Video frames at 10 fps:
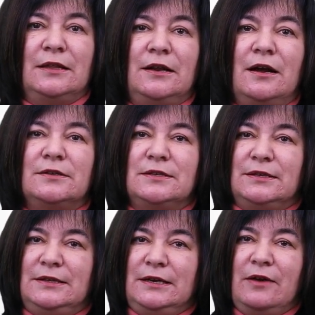Drugs
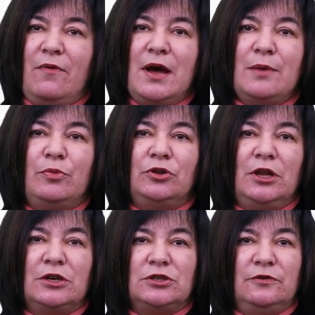that require
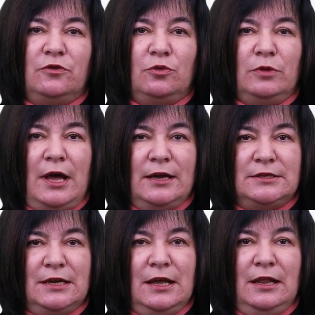protection from
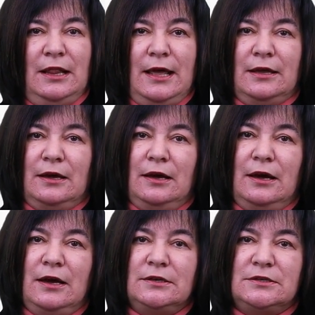light, like
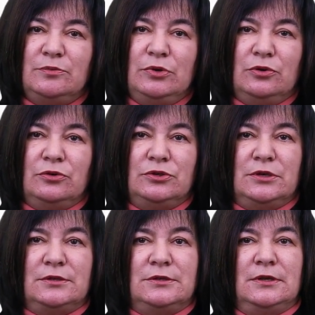
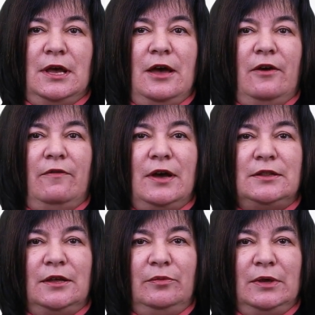antibiotics,
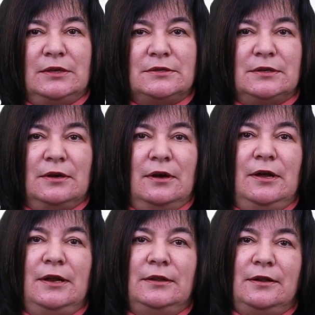vitamins,
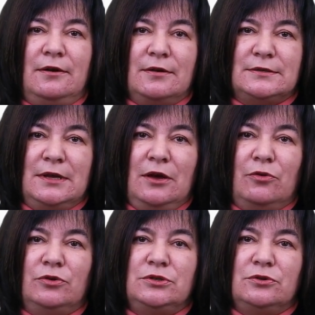gallon drugs,
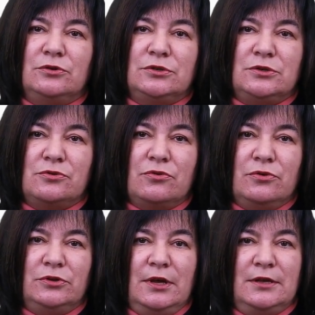
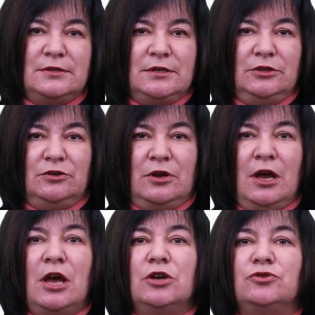corticosteroids, etc.,
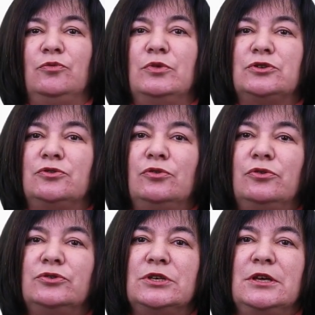should be
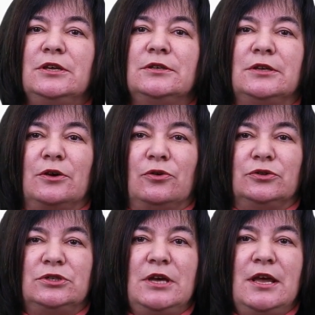stored in the
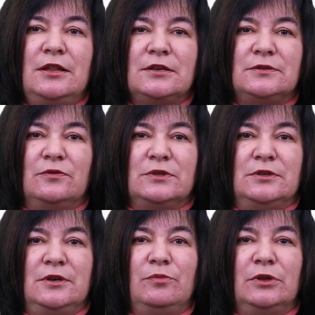containers with
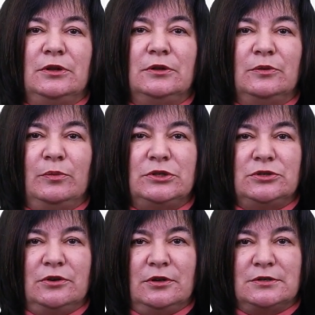dreaming
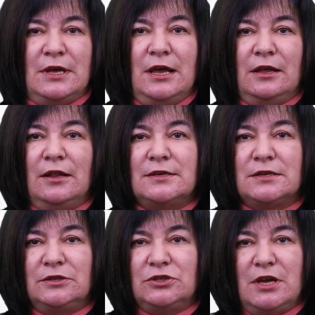materials. Glass
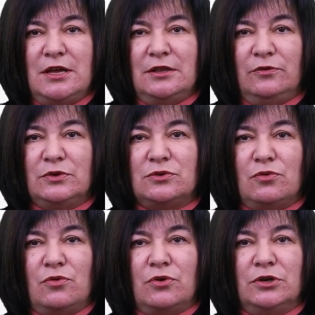container with
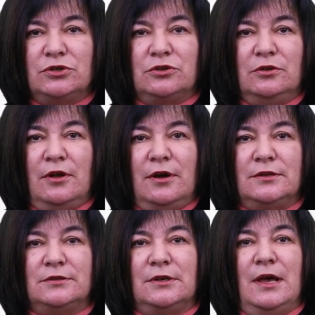orange
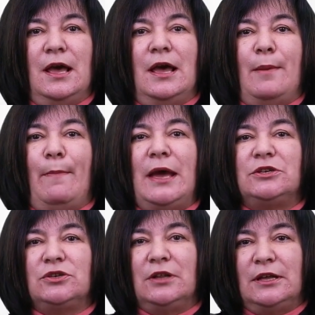glass,
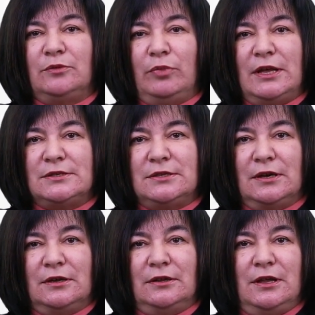metal and plastic
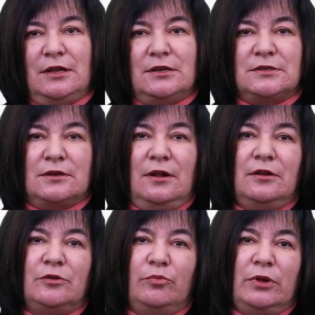containers
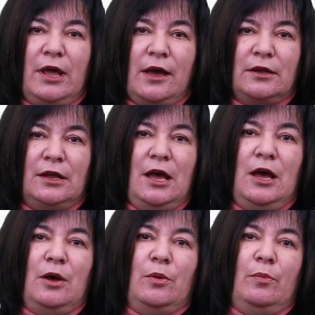color black,
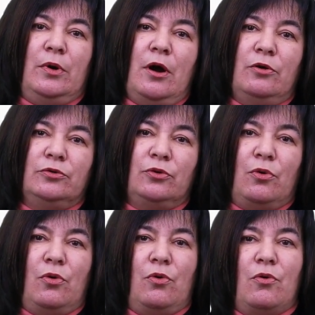brown
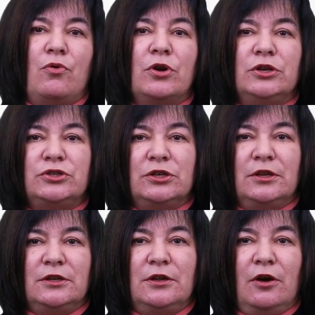or orange in
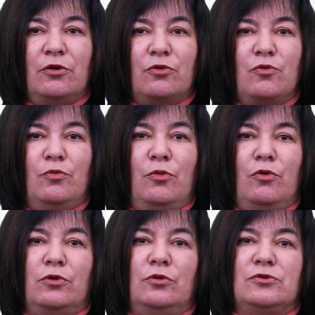a dark room or
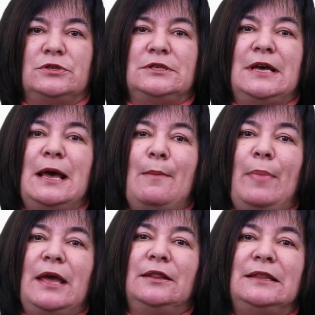closet,
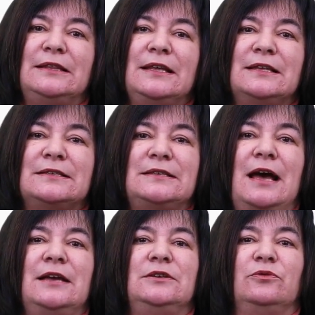painted
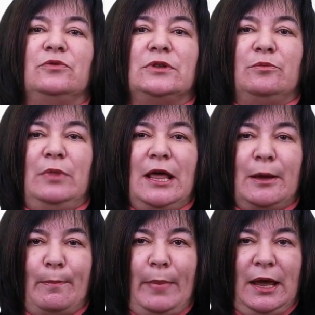inside with a black
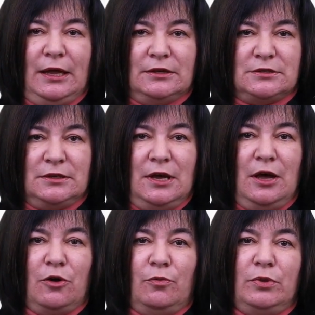paint,
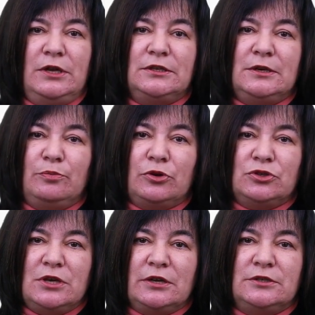completely
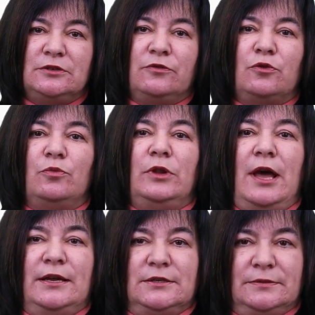protected from
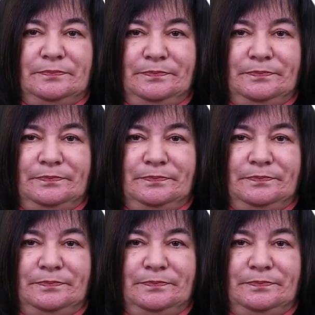light.